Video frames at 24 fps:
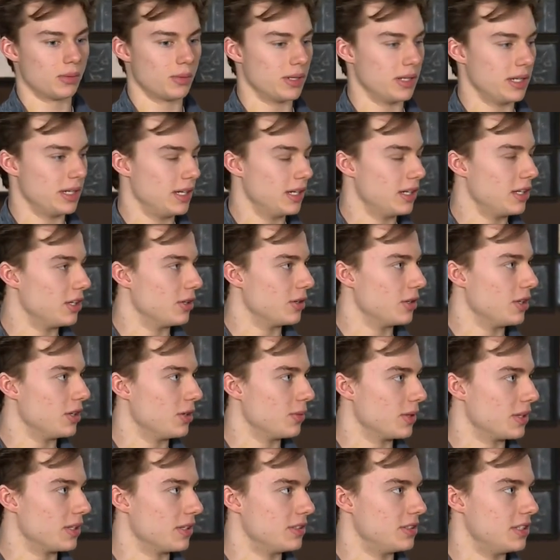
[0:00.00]
when you're here, you're,
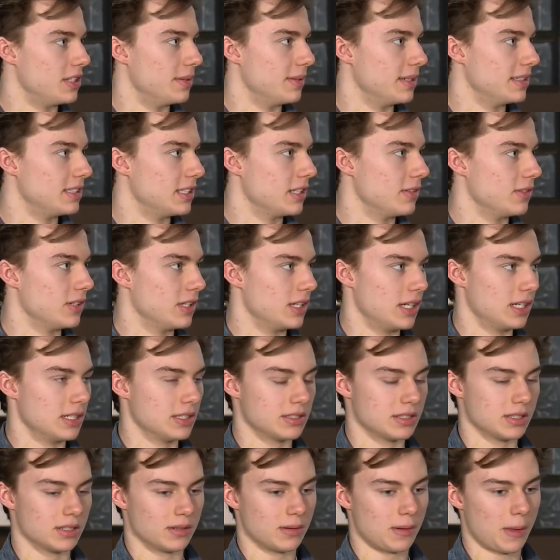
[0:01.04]
you're with your teammates every day,
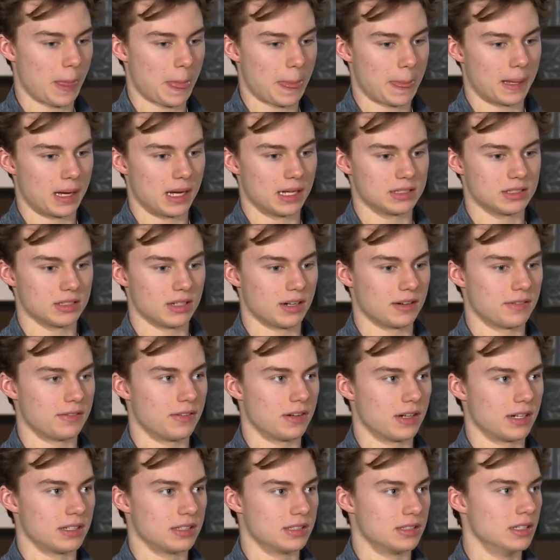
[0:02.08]
so uh, it's a lot of
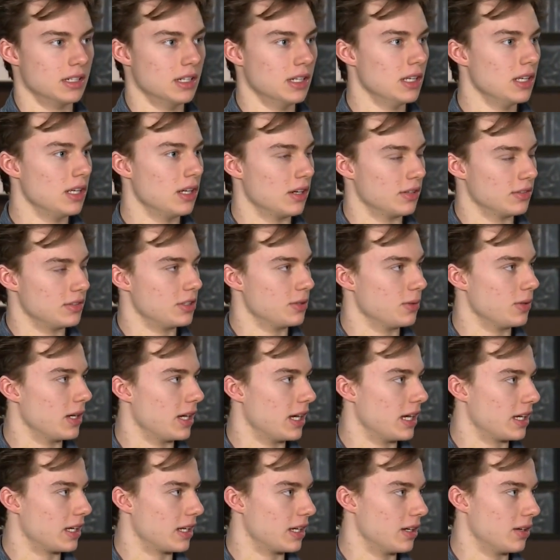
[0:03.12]
fun. And you know, obviously we're
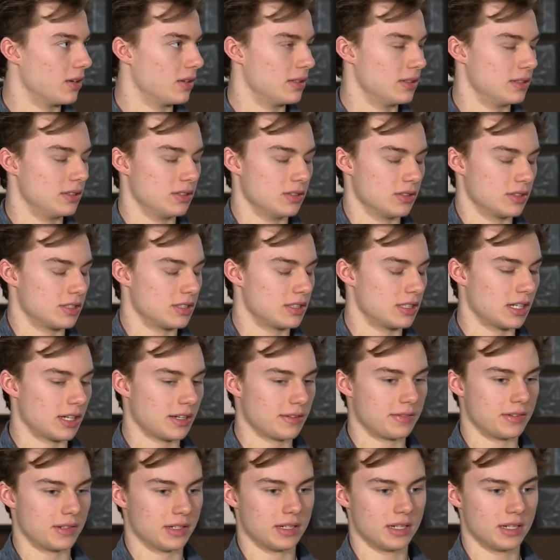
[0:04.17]
hanging out and doing stuff, and